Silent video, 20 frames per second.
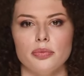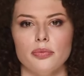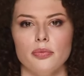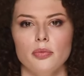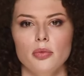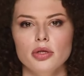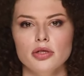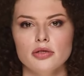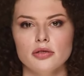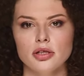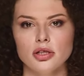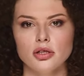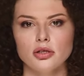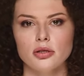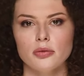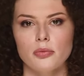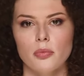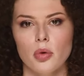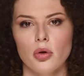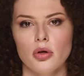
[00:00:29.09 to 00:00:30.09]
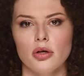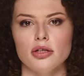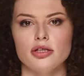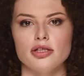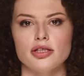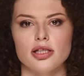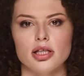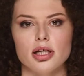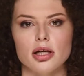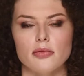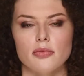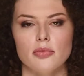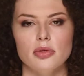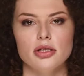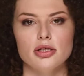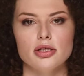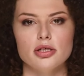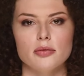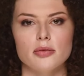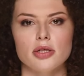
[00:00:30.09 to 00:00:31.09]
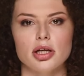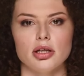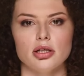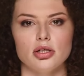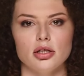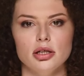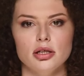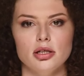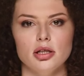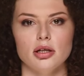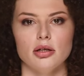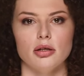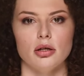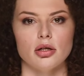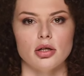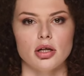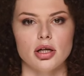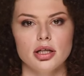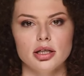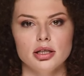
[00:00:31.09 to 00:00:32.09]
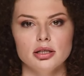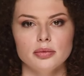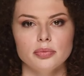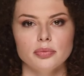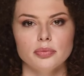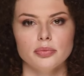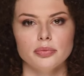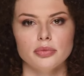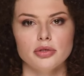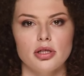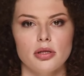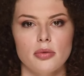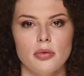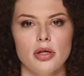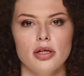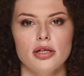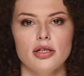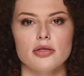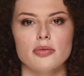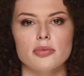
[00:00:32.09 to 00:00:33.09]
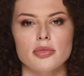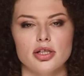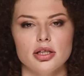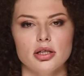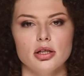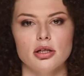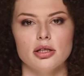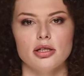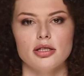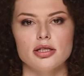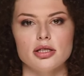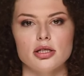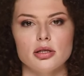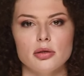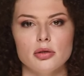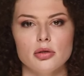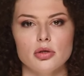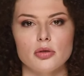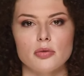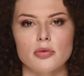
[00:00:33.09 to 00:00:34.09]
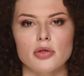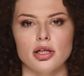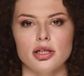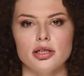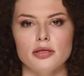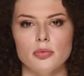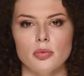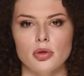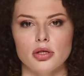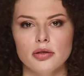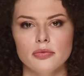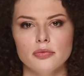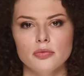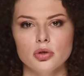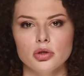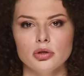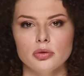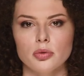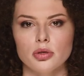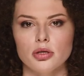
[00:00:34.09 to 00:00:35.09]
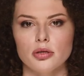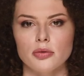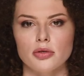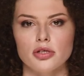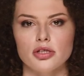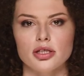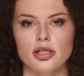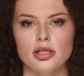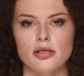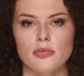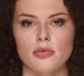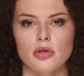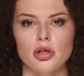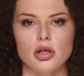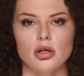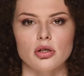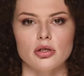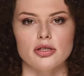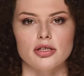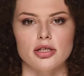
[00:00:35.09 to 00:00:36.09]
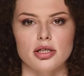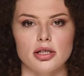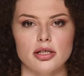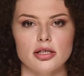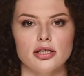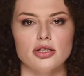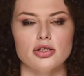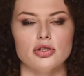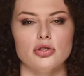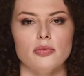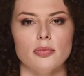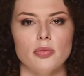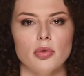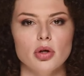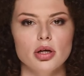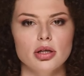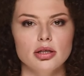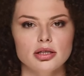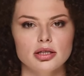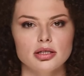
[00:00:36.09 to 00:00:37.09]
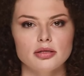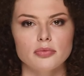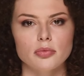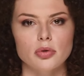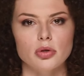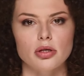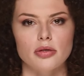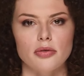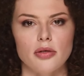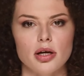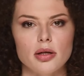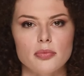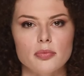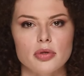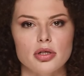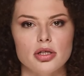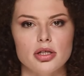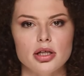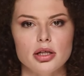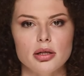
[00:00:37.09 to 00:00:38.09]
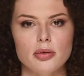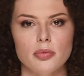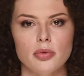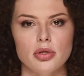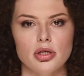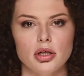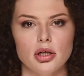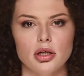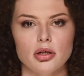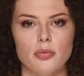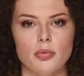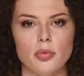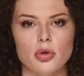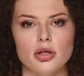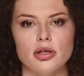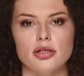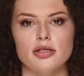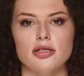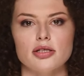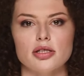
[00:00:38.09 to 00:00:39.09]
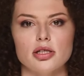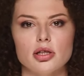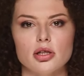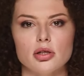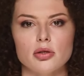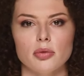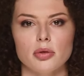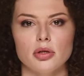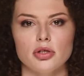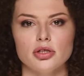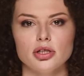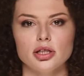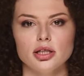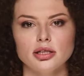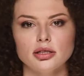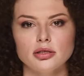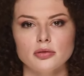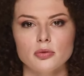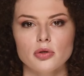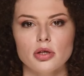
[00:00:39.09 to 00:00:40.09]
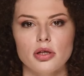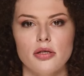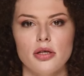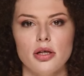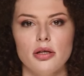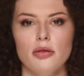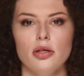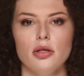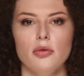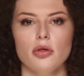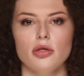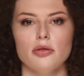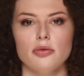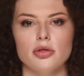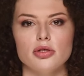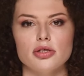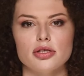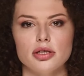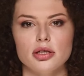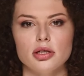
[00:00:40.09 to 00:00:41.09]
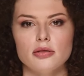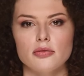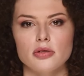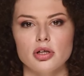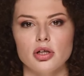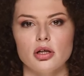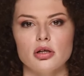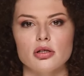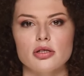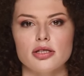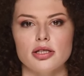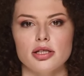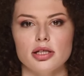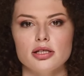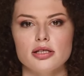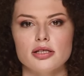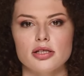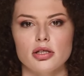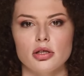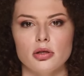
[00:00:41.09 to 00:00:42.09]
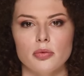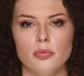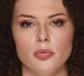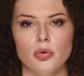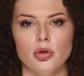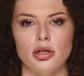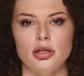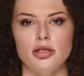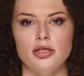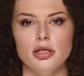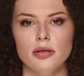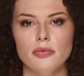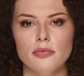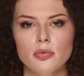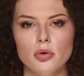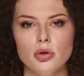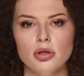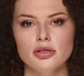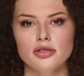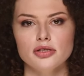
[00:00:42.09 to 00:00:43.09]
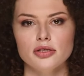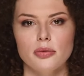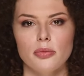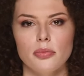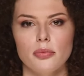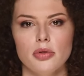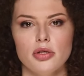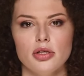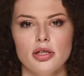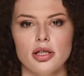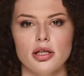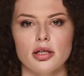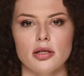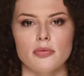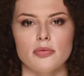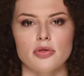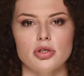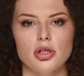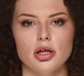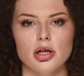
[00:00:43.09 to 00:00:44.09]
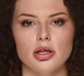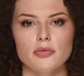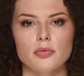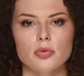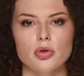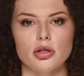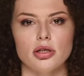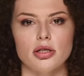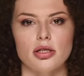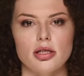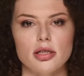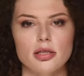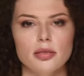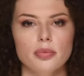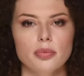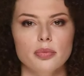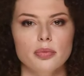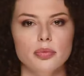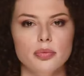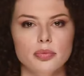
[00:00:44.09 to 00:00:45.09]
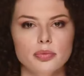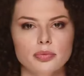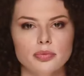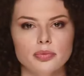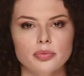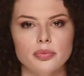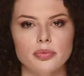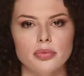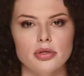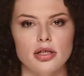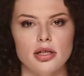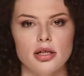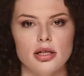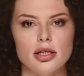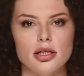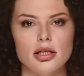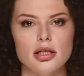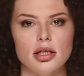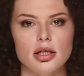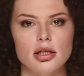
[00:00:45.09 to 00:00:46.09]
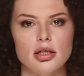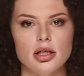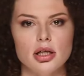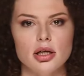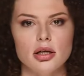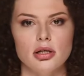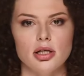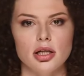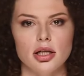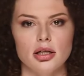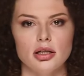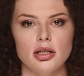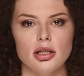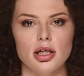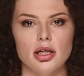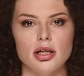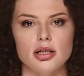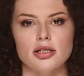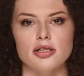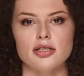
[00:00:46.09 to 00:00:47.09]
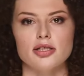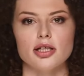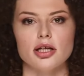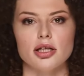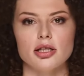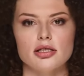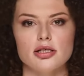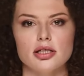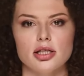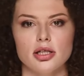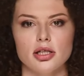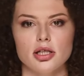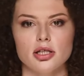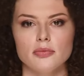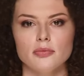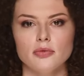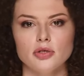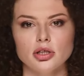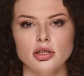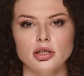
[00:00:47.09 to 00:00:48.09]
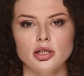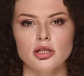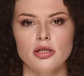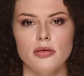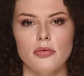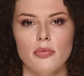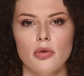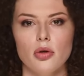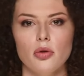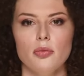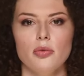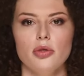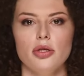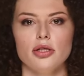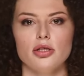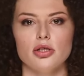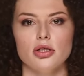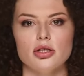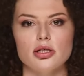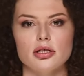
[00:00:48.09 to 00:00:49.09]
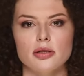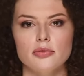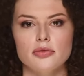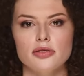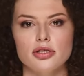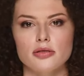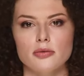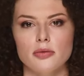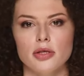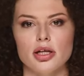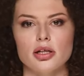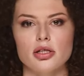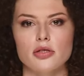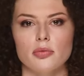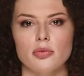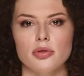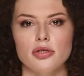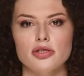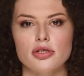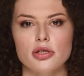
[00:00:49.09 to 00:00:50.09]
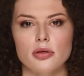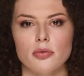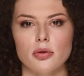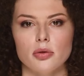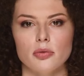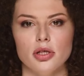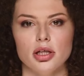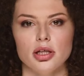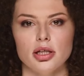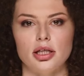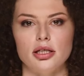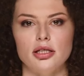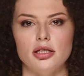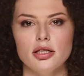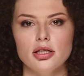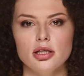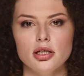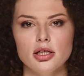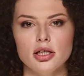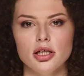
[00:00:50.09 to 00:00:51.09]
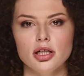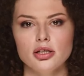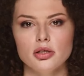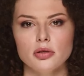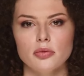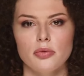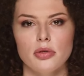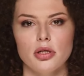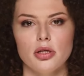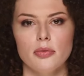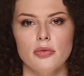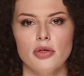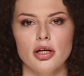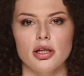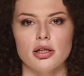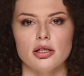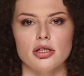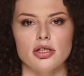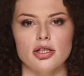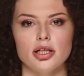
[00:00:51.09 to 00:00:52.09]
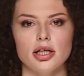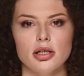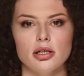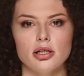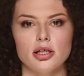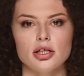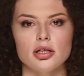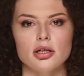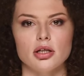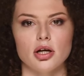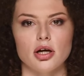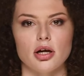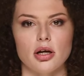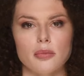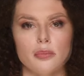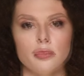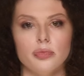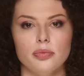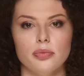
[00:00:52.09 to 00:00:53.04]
One very important stat for this match is on clay. In recent matches, Kerber has won 41% of her own second serve points and 45% of return points, while Zheng has won 51% of her own second serve points and 47% of return points. To see detailed head-to-head stats and unlock our full prediction of this match for several markets, head over to matchstat.com.